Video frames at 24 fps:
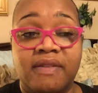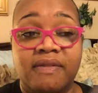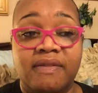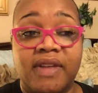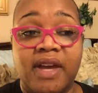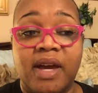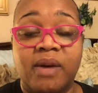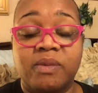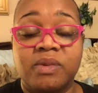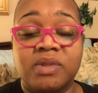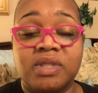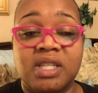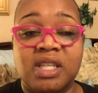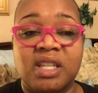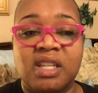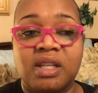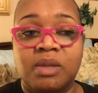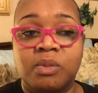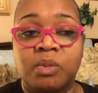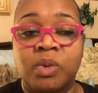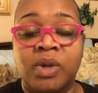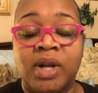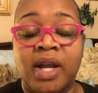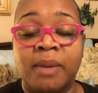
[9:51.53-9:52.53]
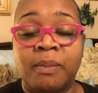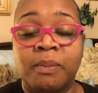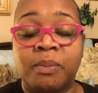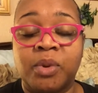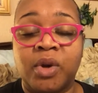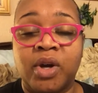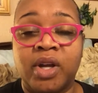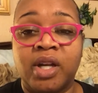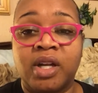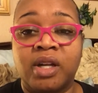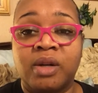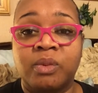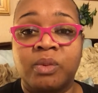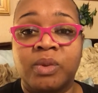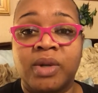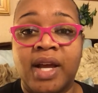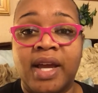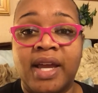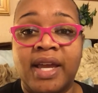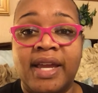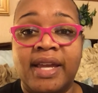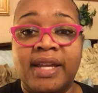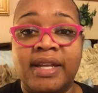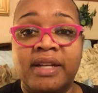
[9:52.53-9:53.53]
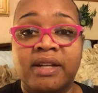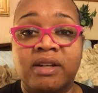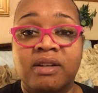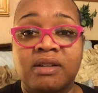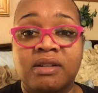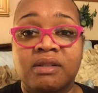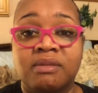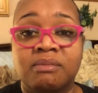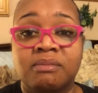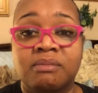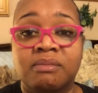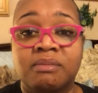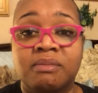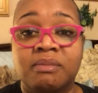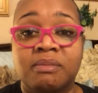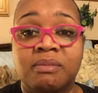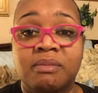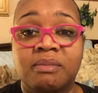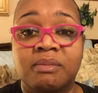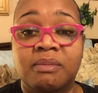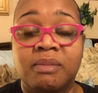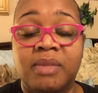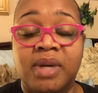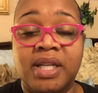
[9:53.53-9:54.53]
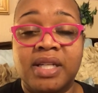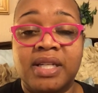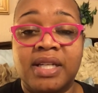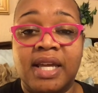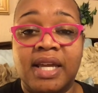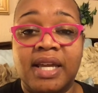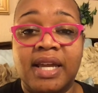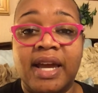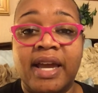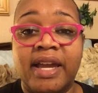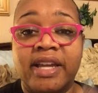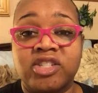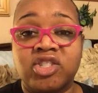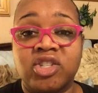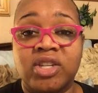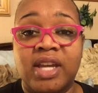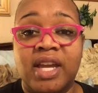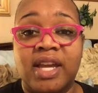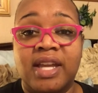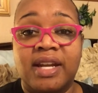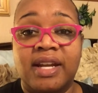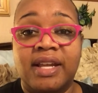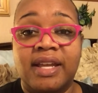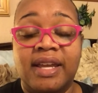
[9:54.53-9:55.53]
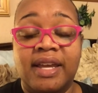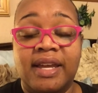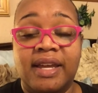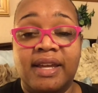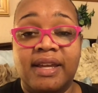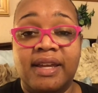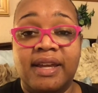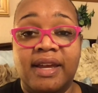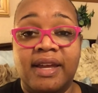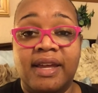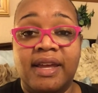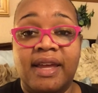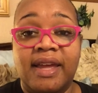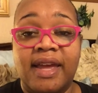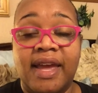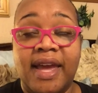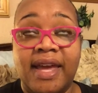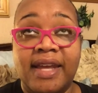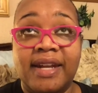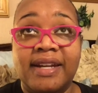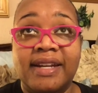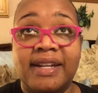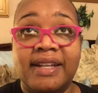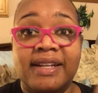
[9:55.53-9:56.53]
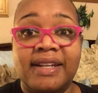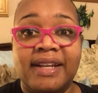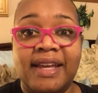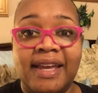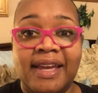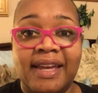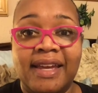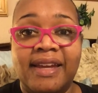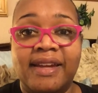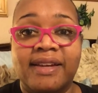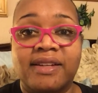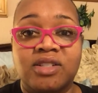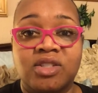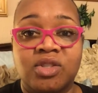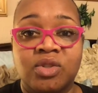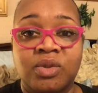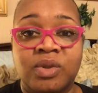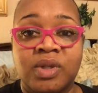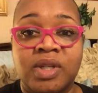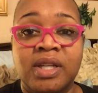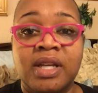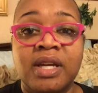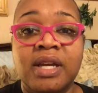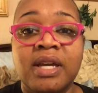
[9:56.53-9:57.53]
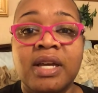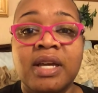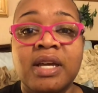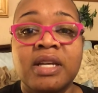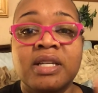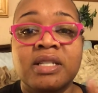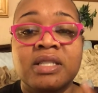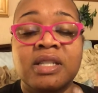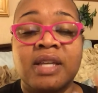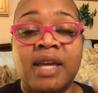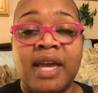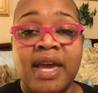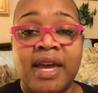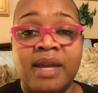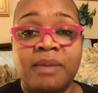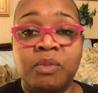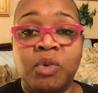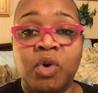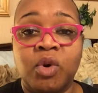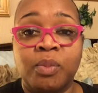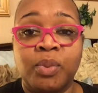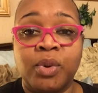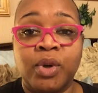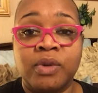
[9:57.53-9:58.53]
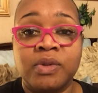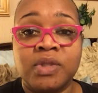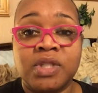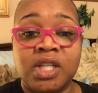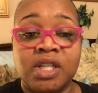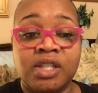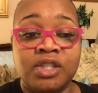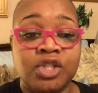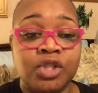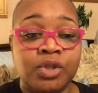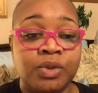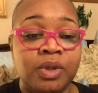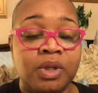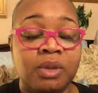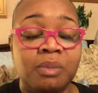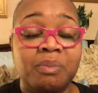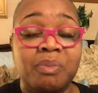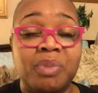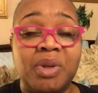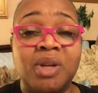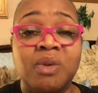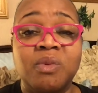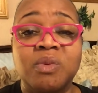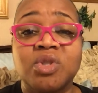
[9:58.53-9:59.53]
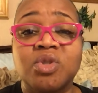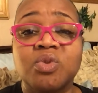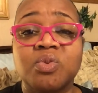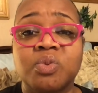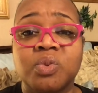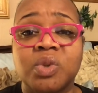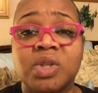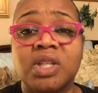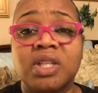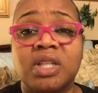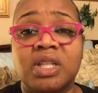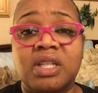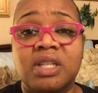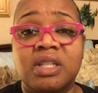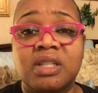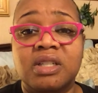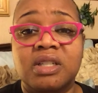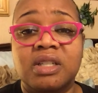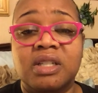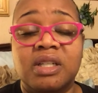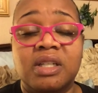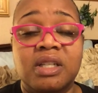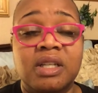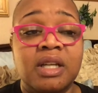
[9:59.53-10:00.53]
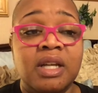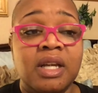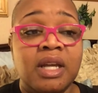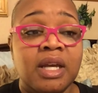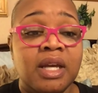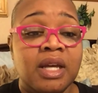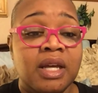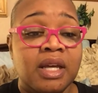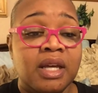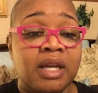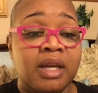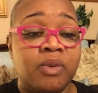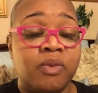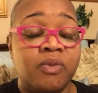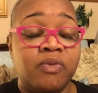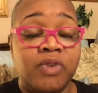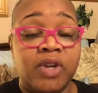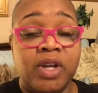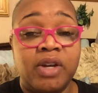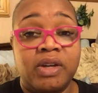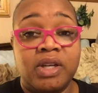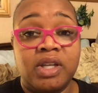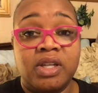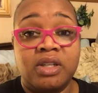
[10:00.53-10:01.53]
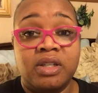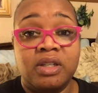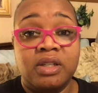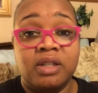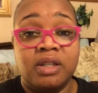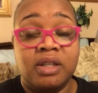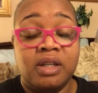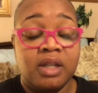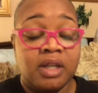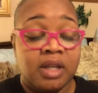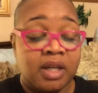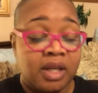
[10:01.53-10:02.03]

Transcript: that was it. When I ate it on Monday, I actually added an egg to it to add more protein to it, but it was really good, very good.